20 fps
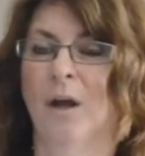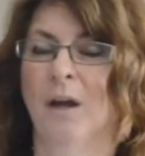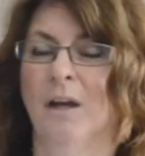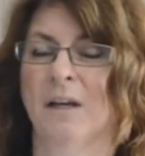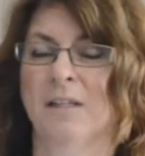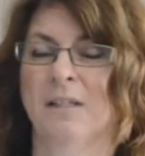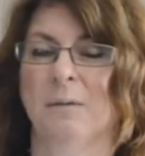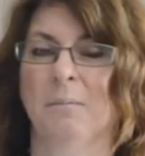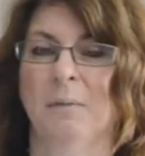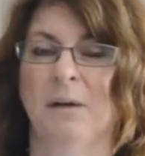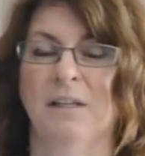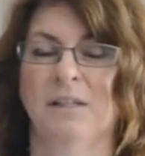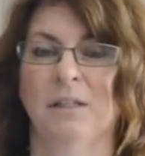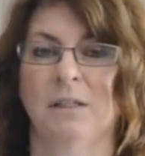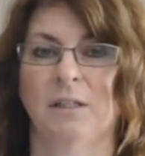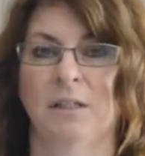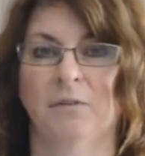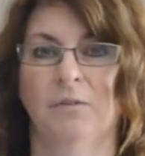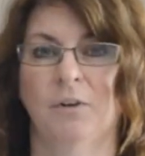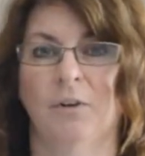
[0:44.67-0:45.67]
because it makes
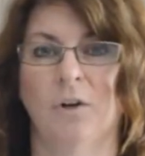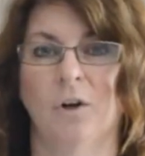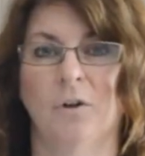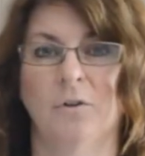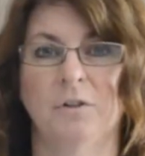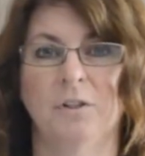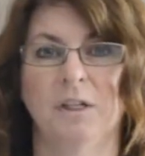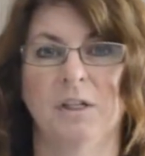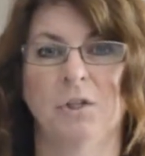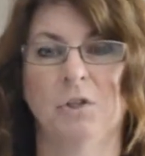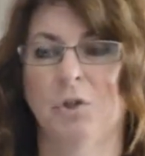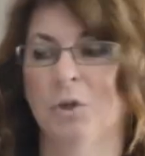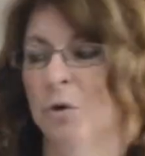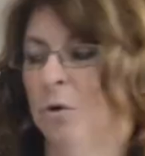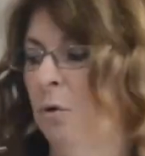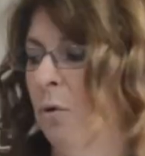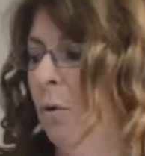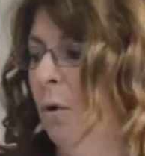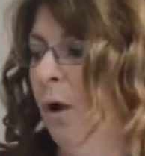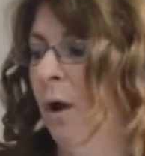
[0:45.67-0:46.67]
it difficult
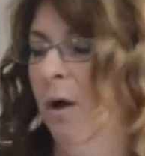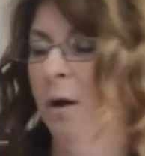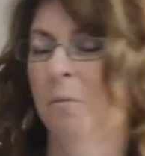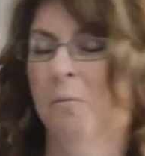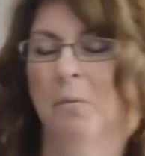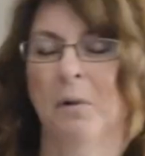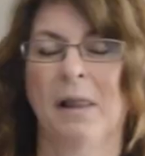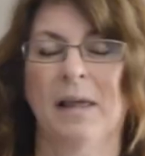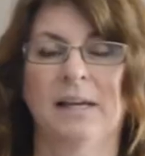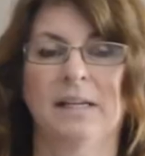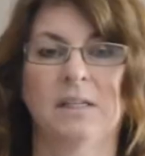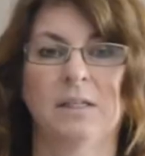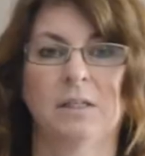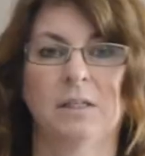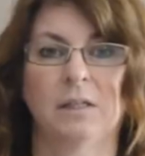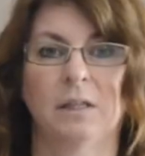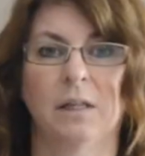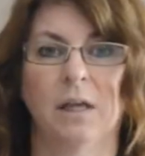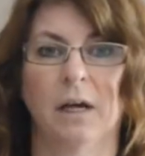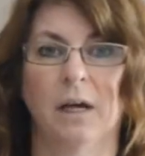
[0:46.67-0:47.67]
to
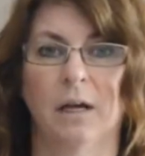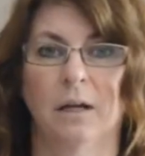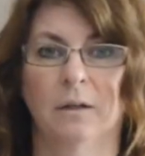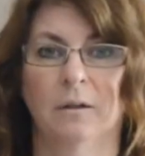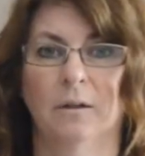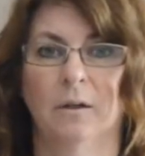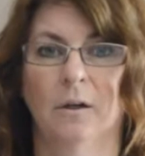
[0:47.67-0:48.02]
place the